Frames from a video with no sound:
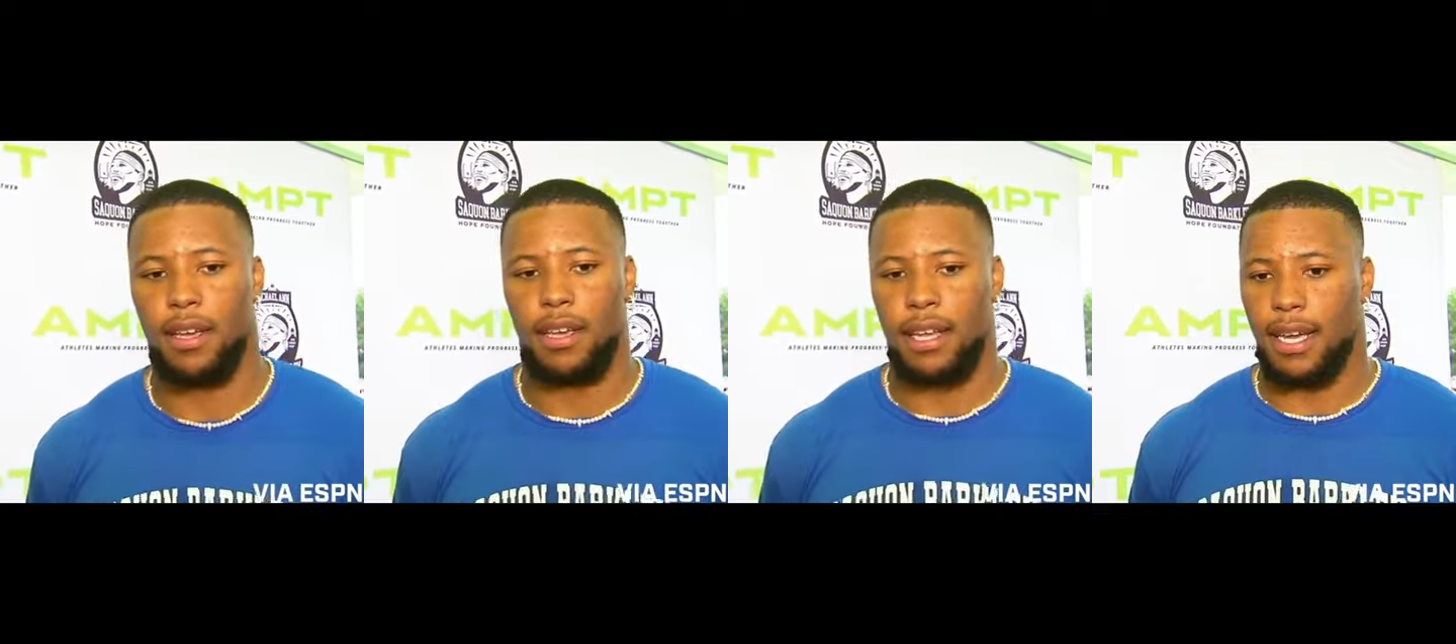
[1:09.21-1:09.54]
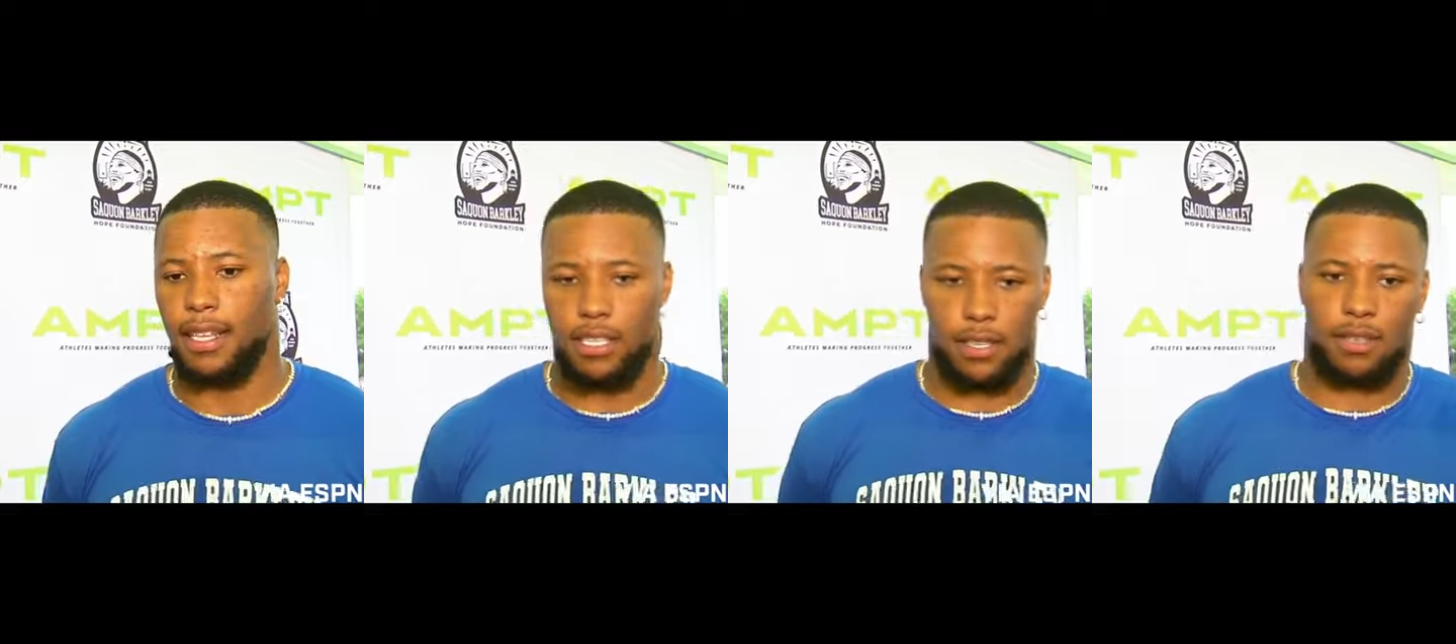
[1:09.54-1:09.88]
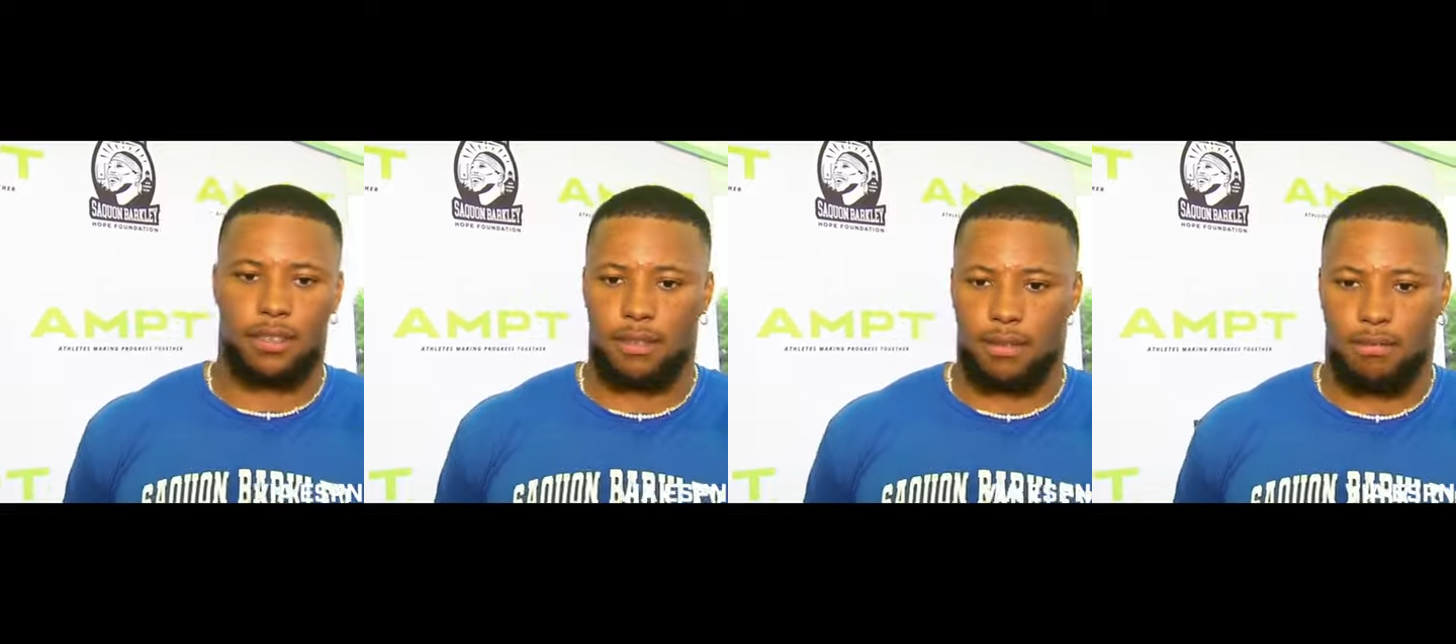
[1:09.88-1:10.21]
and like this
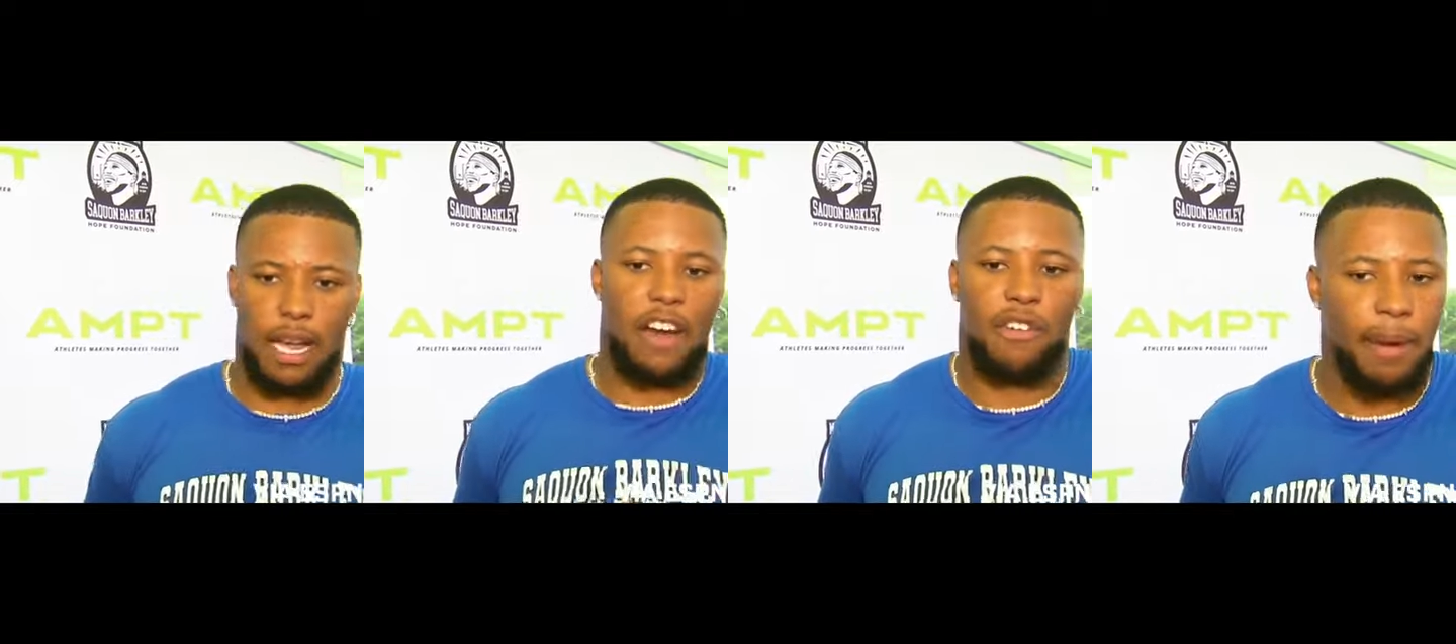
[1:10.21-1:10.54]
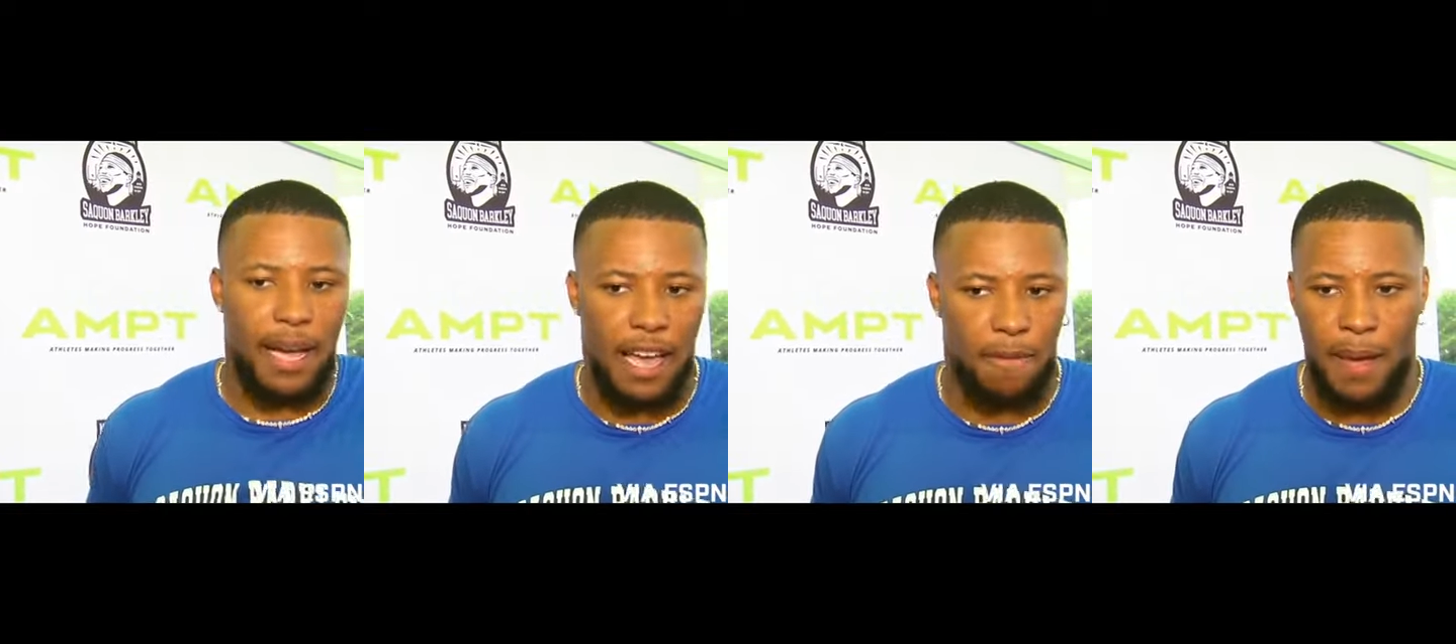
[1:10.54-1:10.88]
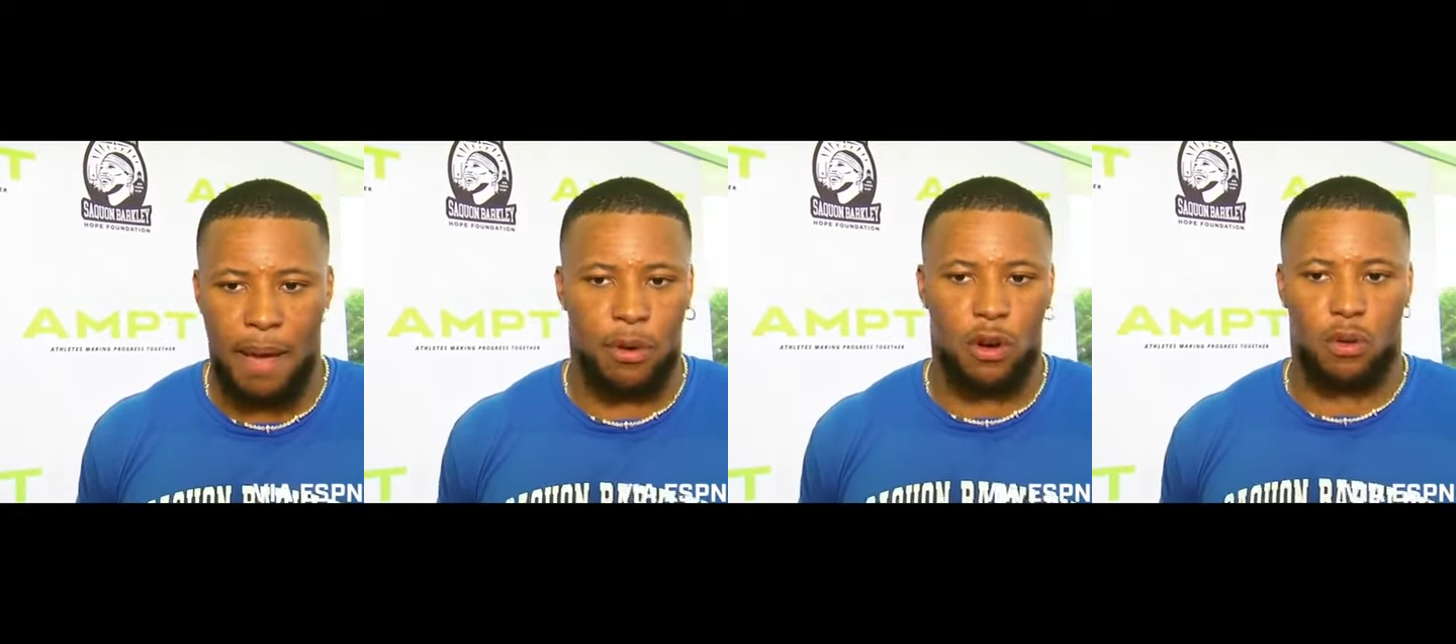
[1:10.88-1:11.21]
is not everybody have
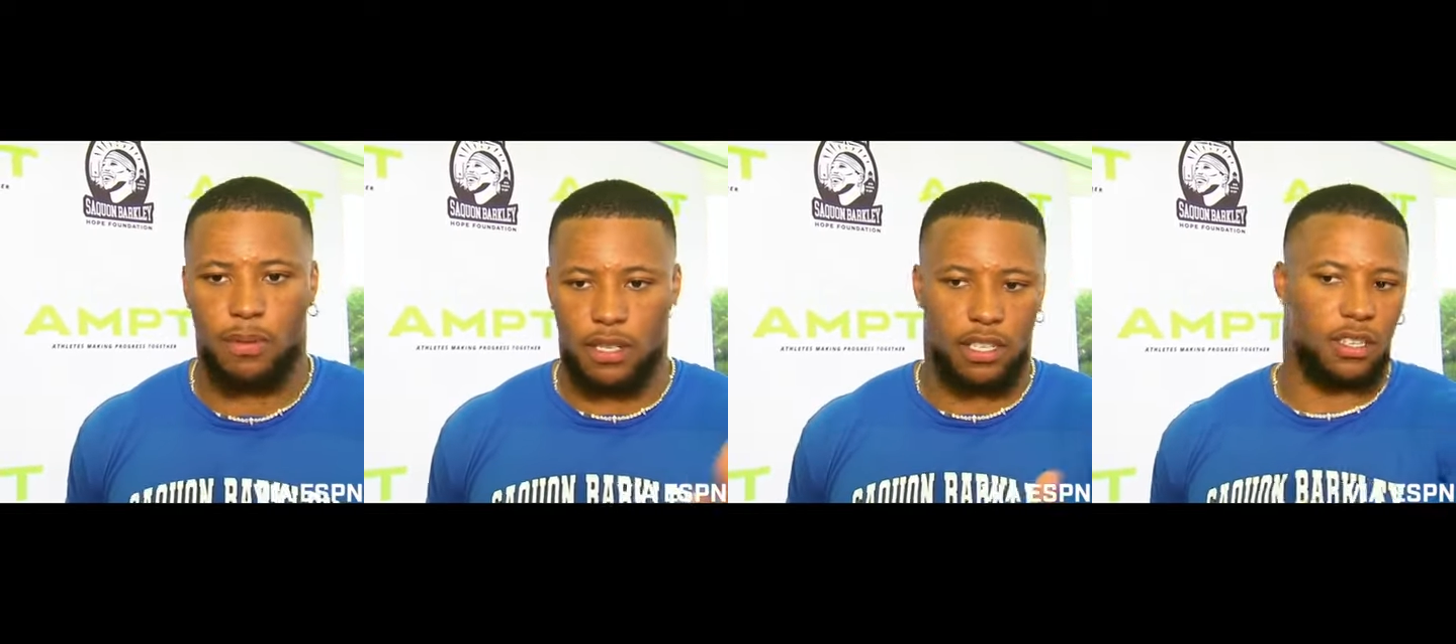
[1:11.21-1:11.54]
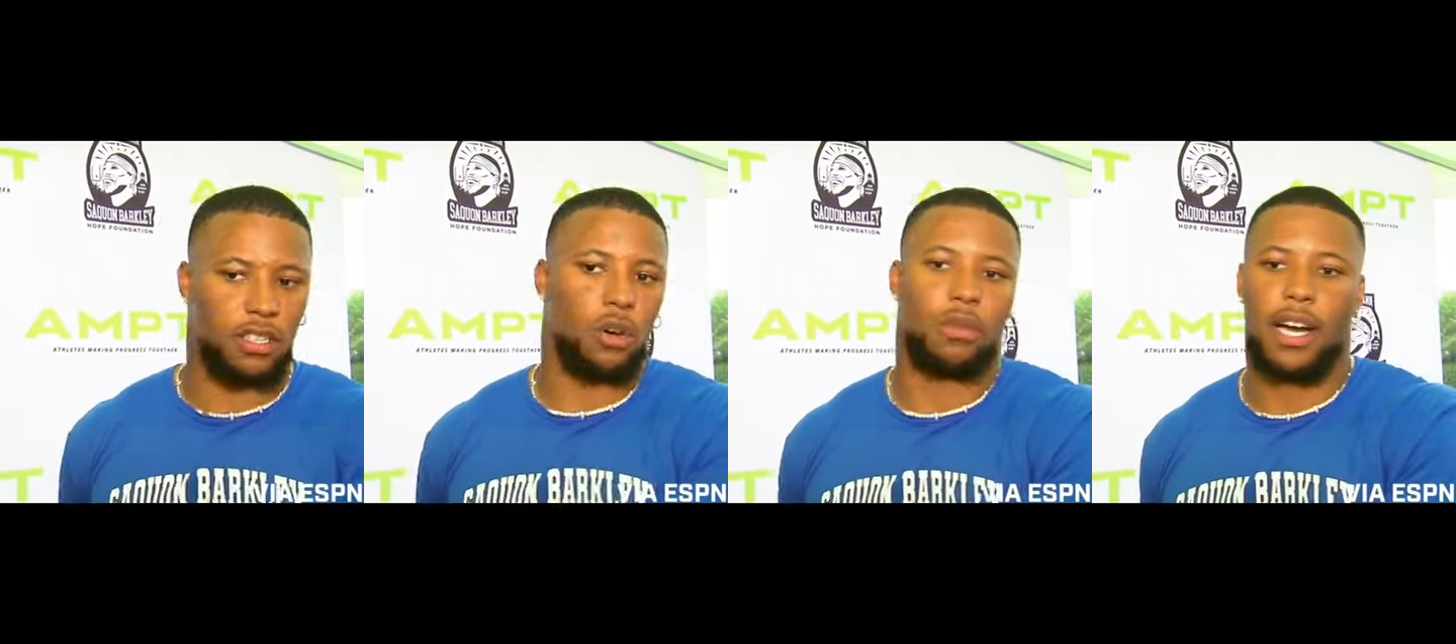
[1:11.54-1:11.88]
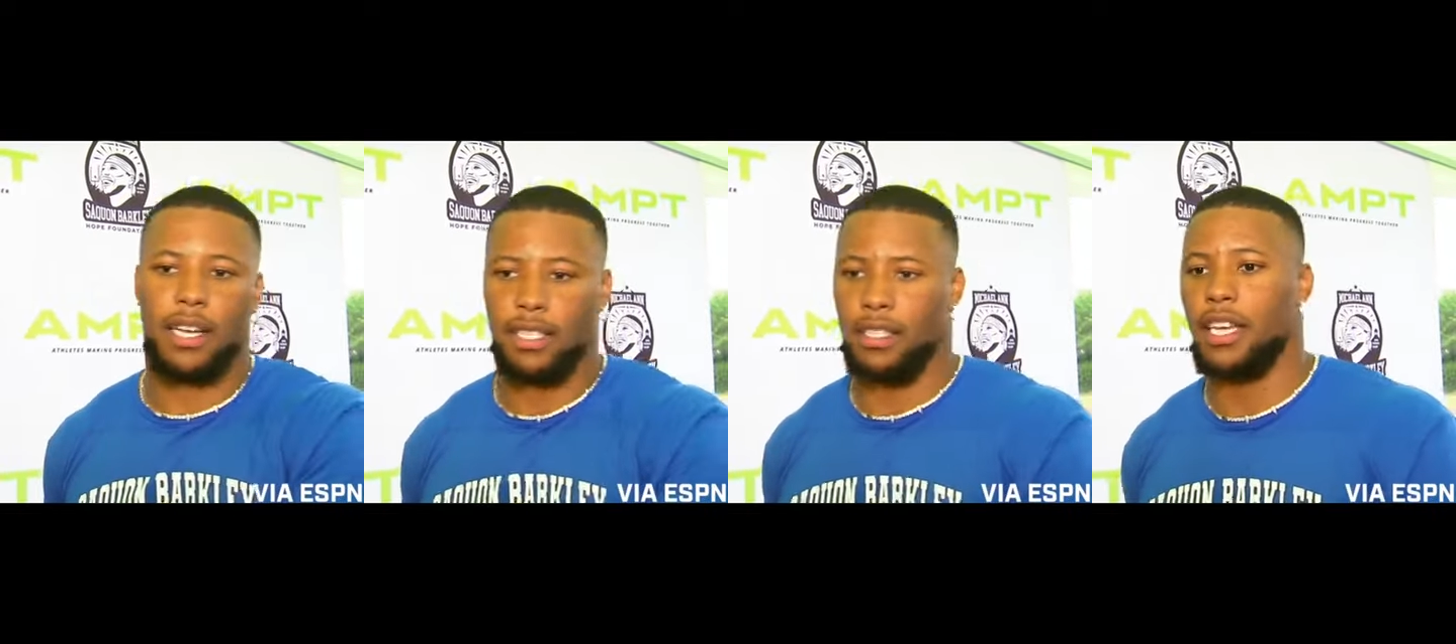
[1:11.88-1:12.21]
Pat Mahomes, and this is no
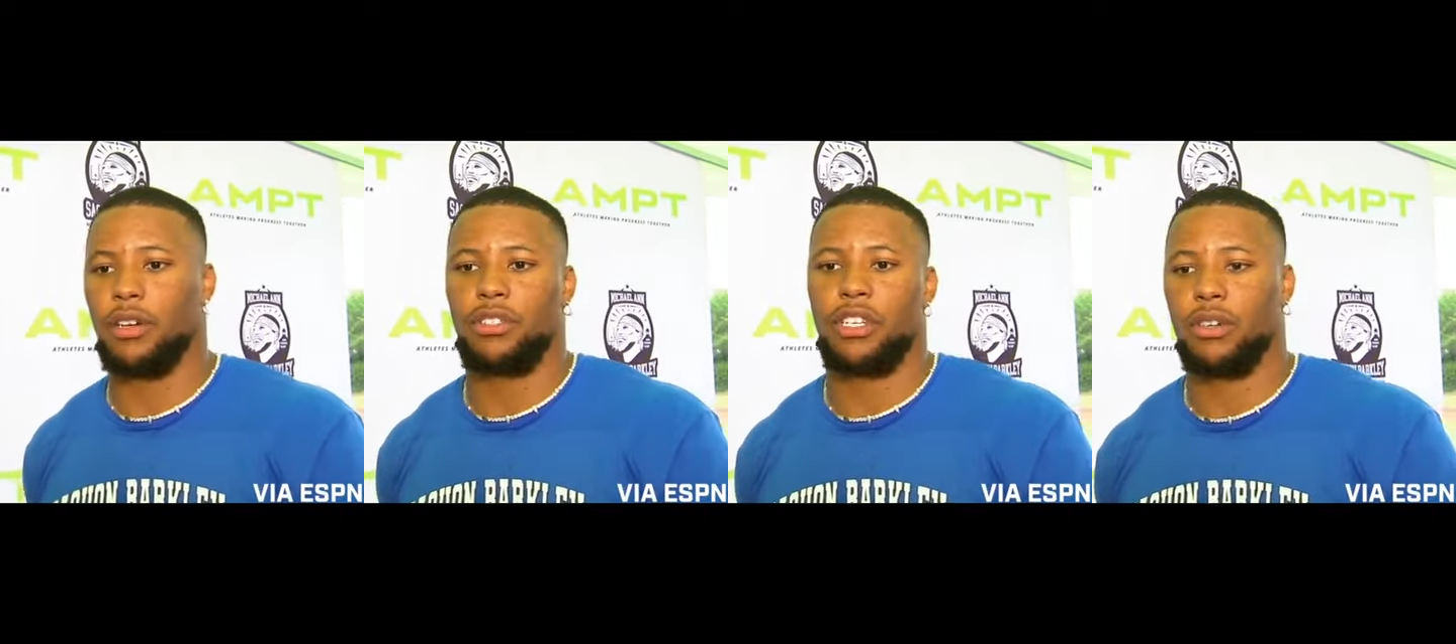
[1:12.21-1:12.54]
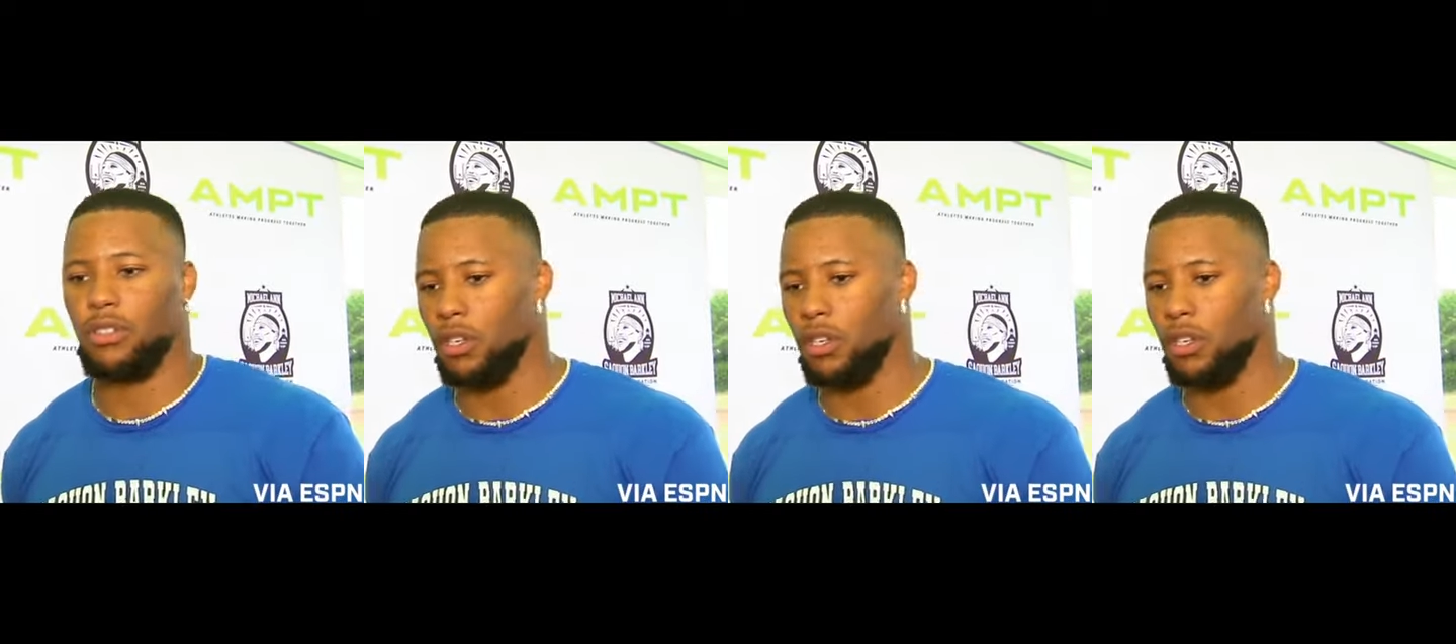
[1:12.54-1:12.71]
knock to Daniel Jones,